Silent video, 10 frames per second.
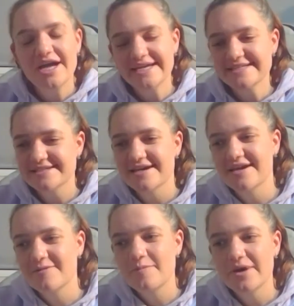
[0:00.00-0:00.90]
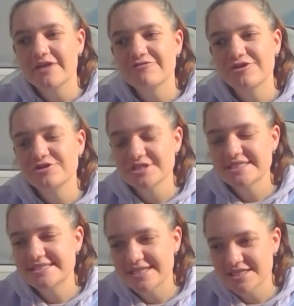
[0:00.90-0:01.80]
easy, but if you
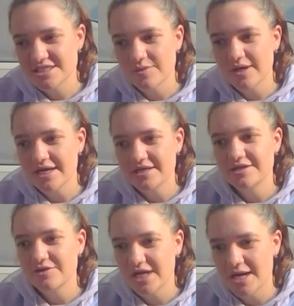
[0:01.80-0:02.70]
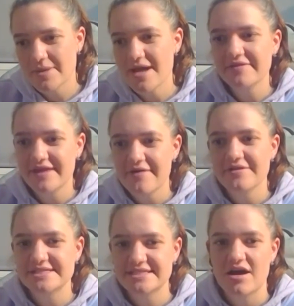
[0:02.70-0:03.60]
just stick to it, you'll come out the
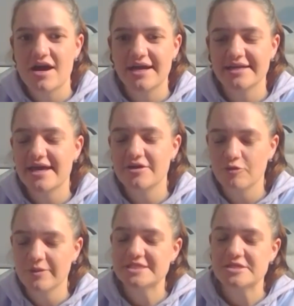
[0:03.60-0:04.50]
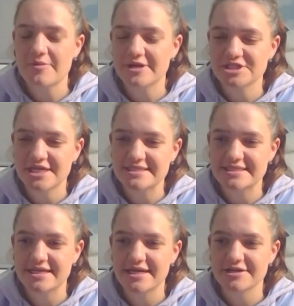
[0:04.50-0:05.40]
other side and it'll be so much
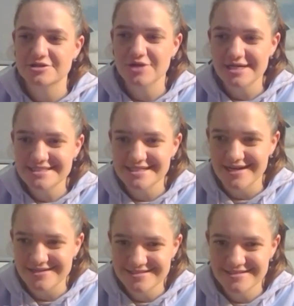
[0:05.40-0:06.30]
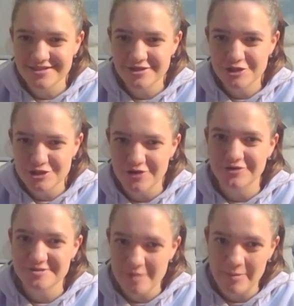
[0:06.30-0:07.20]
easier. Trust us. don't
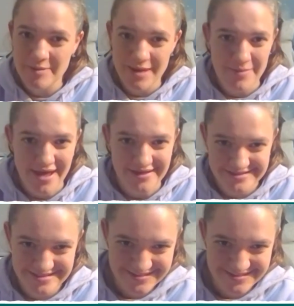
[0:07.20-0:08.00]
use puppy pee pads.